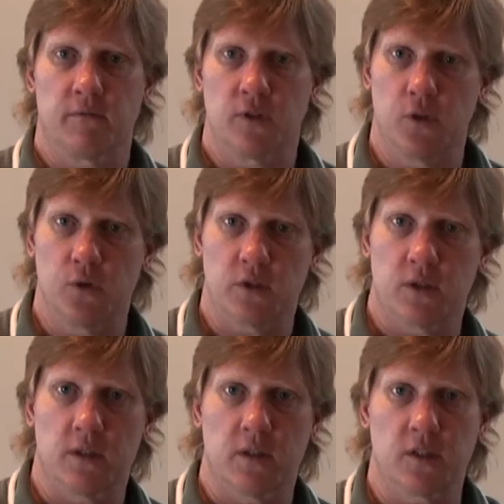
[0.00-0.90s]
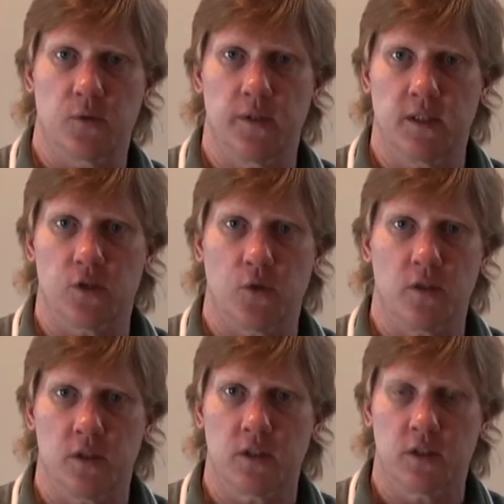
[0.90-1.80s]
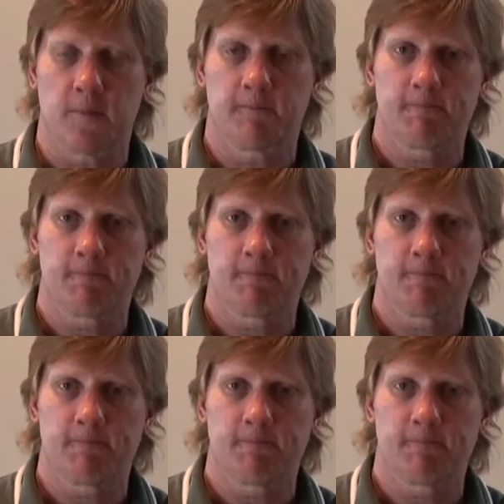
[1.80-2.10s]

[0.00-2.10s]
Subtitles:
used this resource,